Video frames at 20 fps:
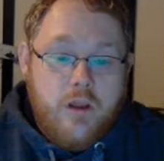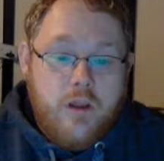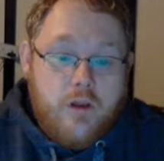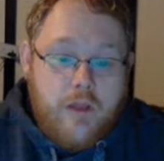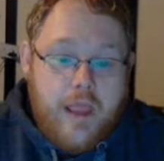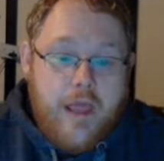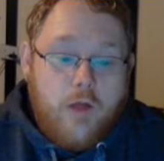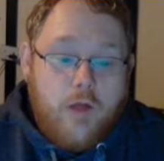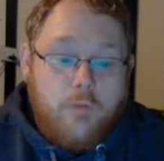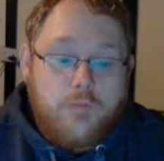
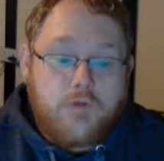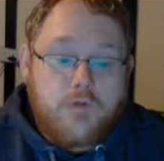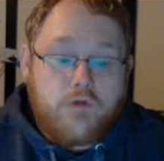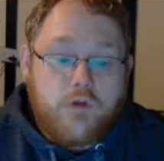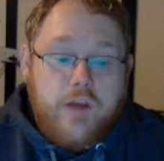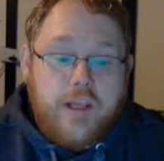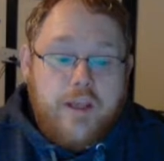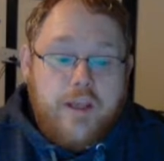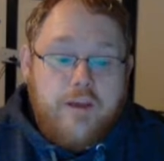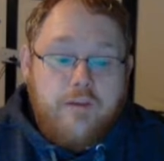help
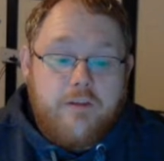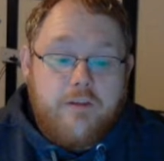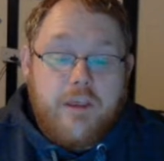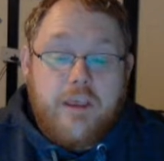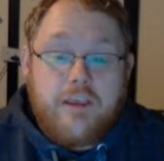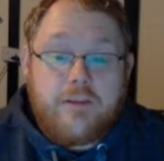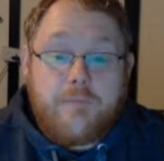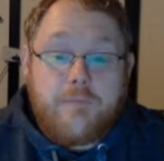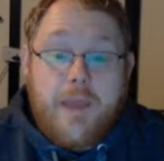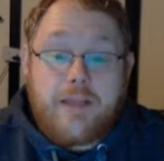trigger the
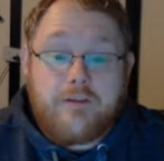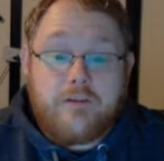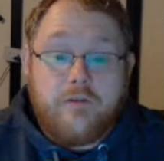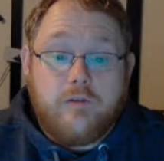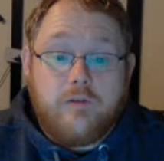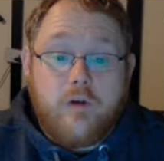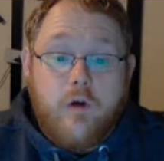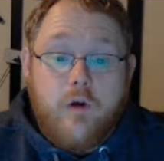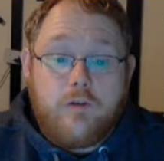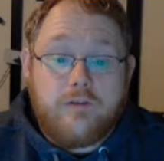spectacle
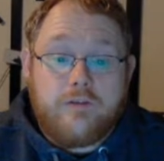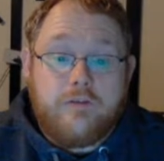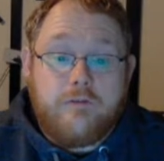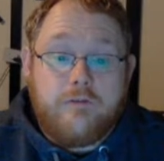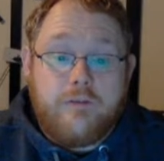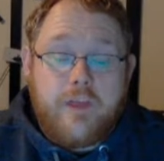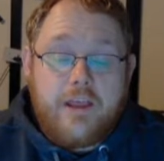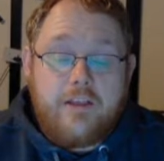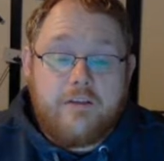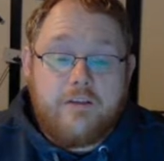cost of
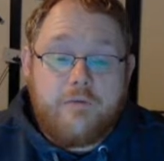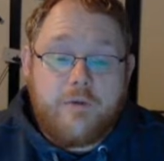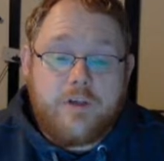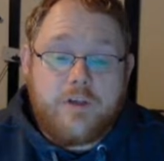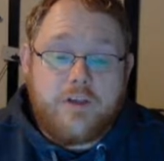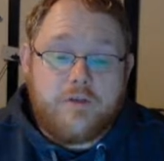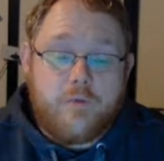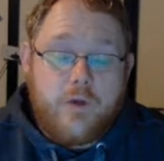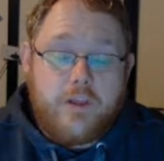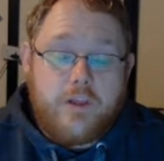things, which
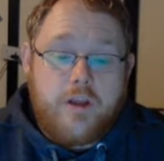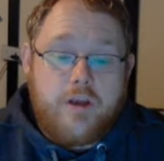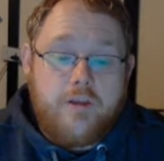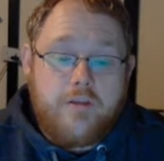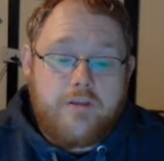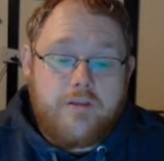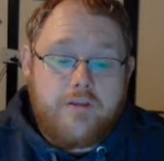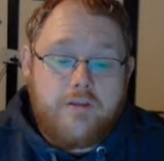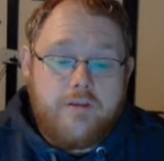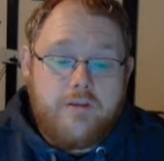is quite
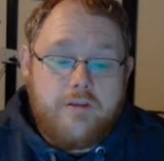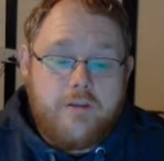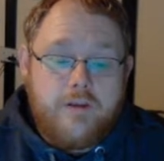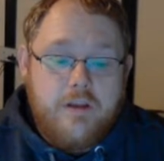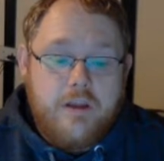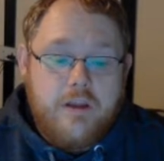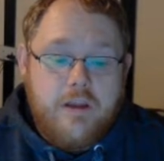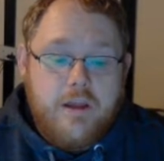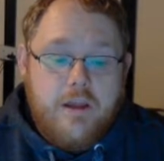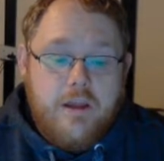nice.
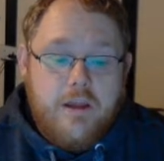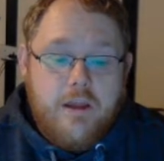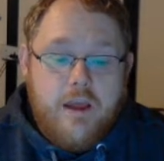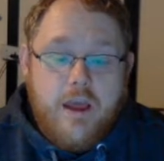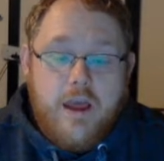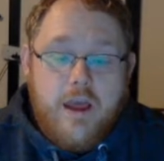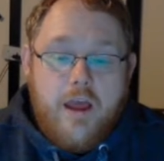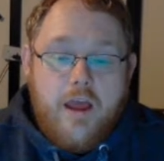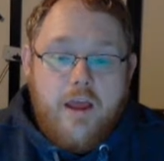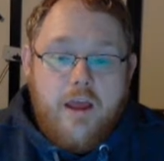
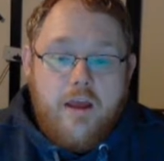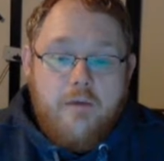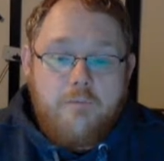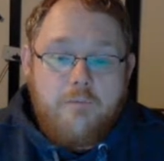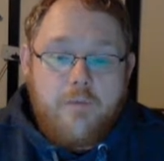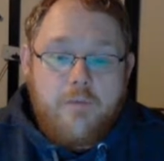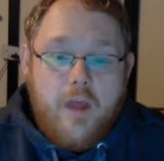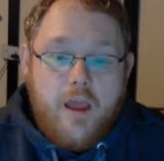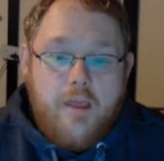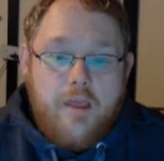
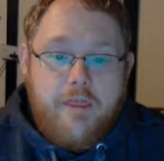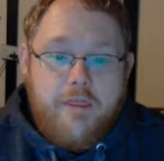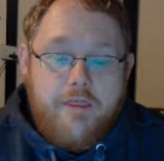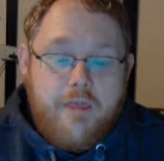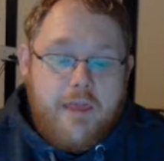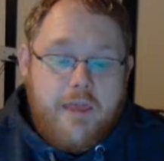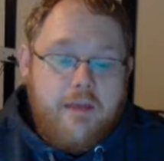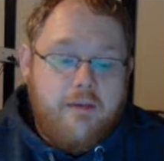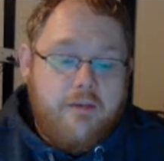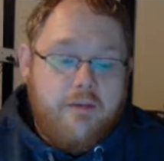I
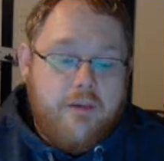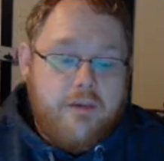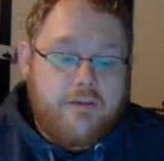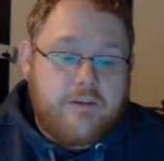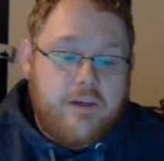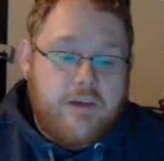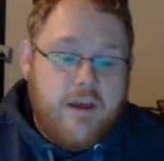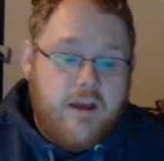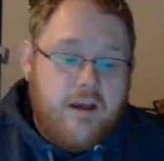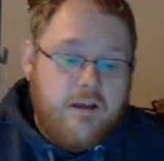think this
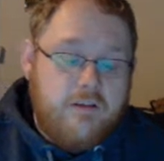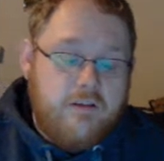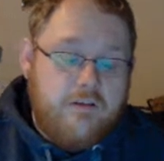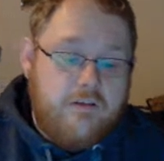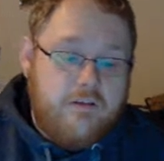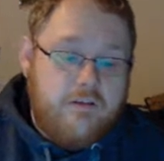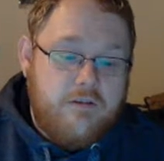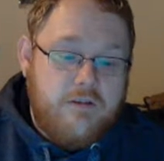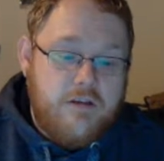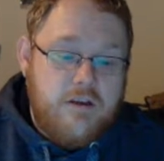card
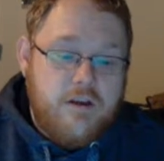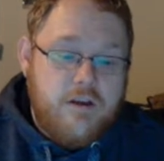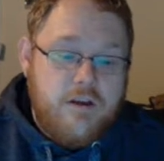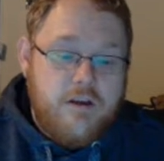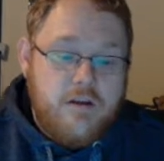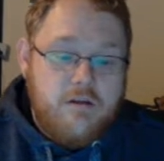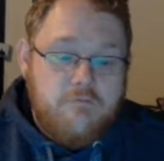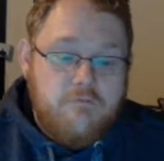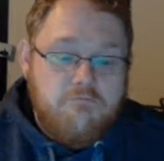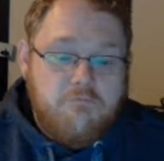
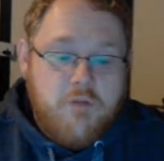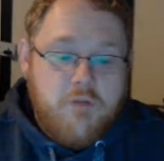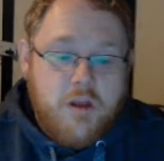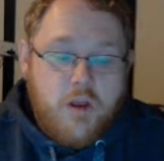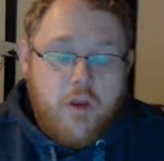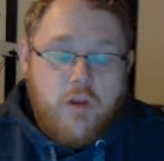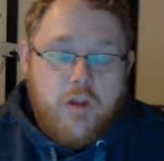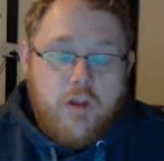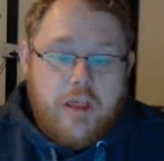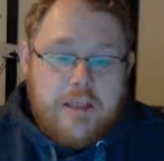
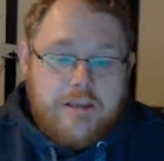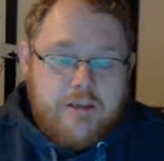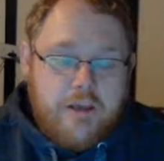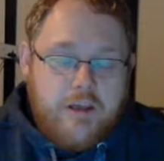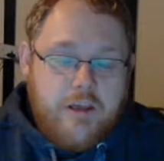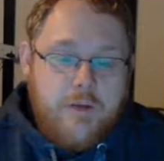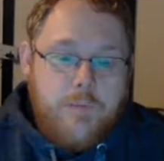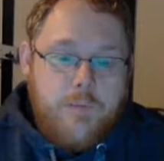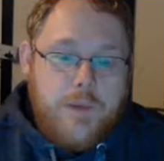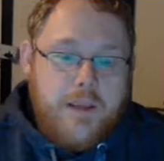is
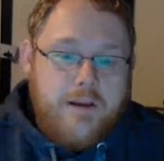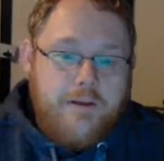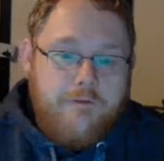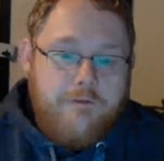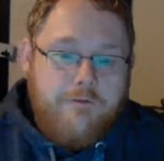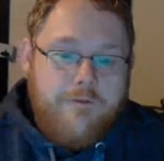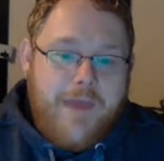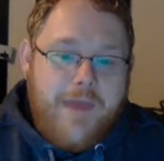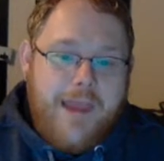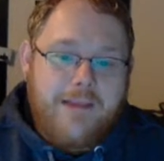going to be an
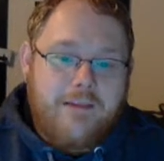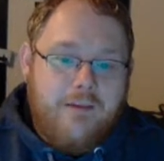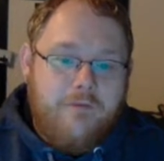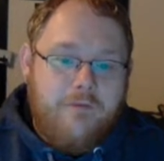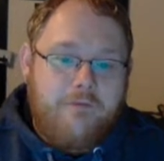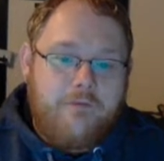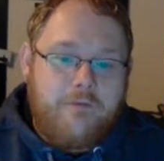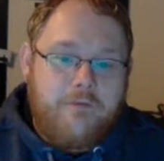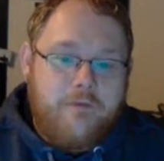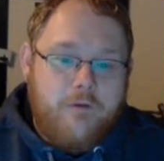
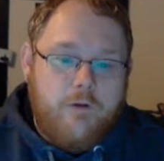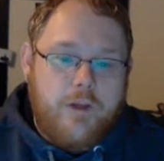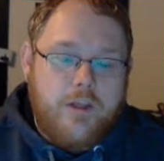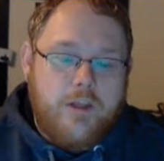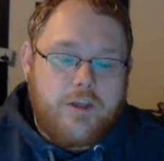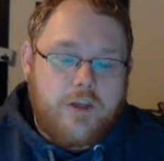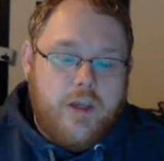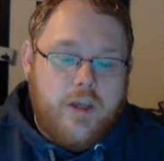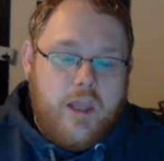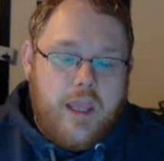effective
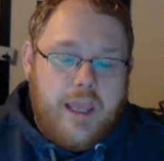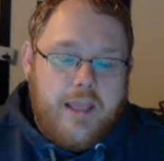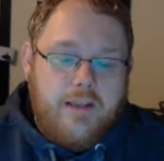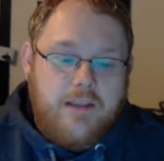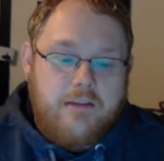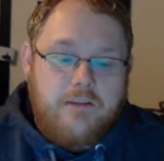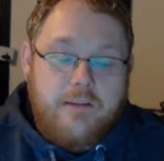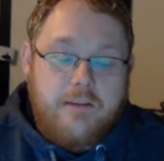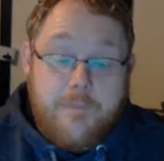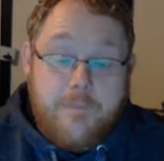creature
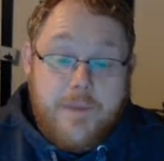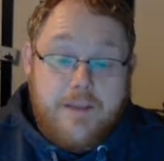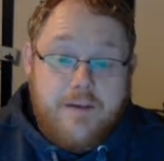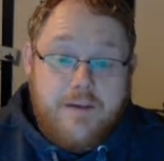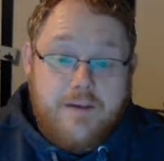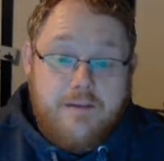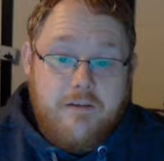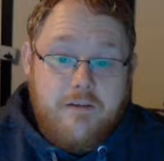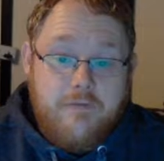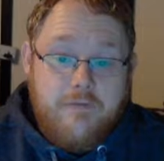in
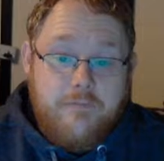Limited.